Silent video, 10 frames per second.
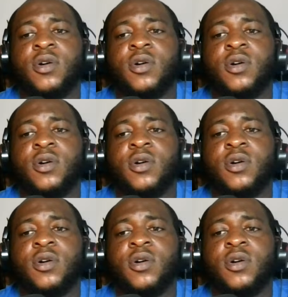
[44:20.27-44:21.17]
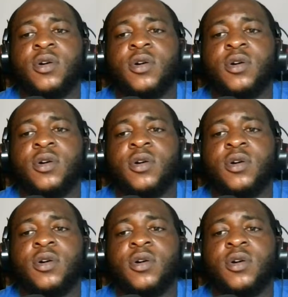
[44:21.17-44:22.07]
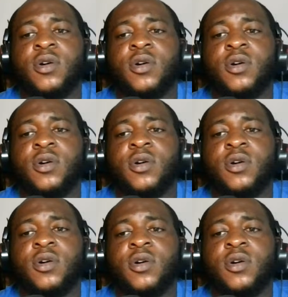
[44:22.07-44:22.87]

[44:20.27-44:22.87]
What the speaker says: I'm going to be reviewing your work there.